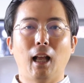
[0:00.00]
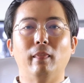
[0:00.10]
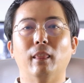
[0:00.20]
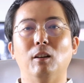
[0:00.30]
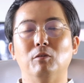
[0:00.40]

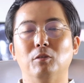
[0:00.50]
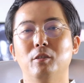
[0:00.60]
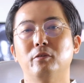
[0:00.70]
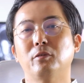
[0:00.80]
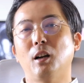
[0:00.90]
and then
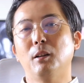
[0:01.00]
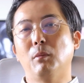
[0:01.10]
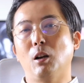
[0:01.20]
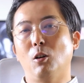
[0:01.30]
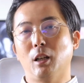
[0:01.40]
verify
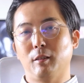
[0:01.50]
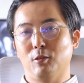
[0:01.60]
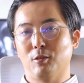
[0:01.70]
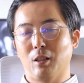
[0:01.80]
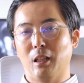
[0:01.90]
my own
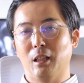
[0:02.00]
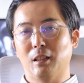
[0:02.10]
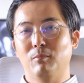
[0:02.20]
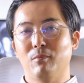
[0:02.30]
understanding.